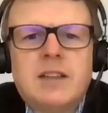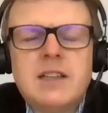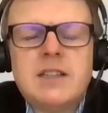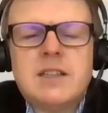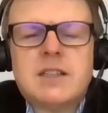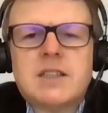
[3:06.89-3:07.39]

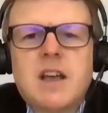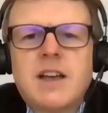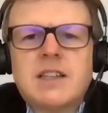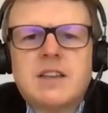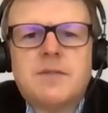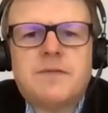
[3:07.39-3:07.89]
This is the
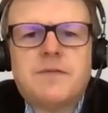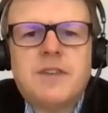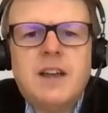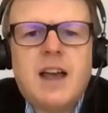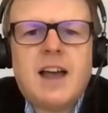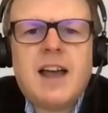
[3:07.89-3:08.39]
site of
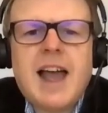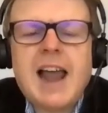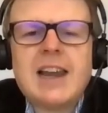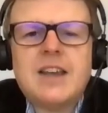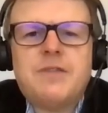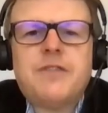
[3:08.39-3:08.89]

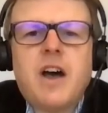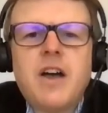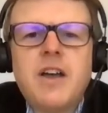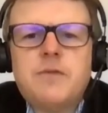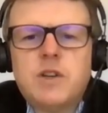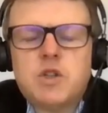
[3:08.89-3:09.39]
Halle
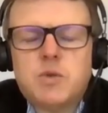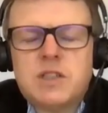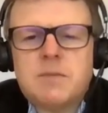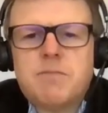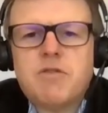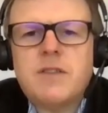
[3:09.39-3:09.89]
5, which was
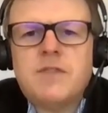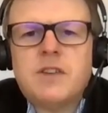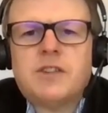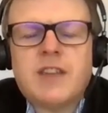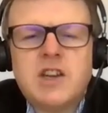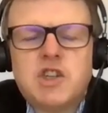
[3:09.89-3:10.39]
the previous
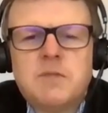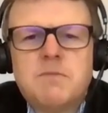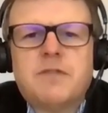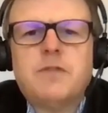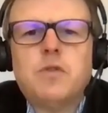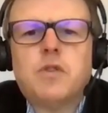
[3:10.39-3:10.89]
station
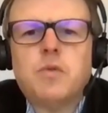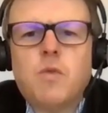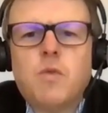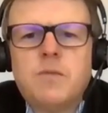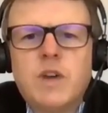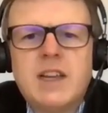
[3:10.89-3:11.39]
before the
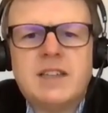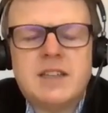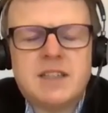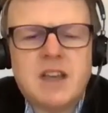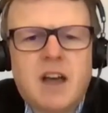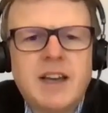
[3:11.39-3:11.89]
one we
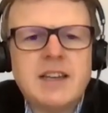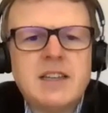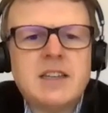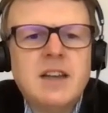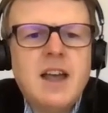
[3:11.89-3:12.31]
designed.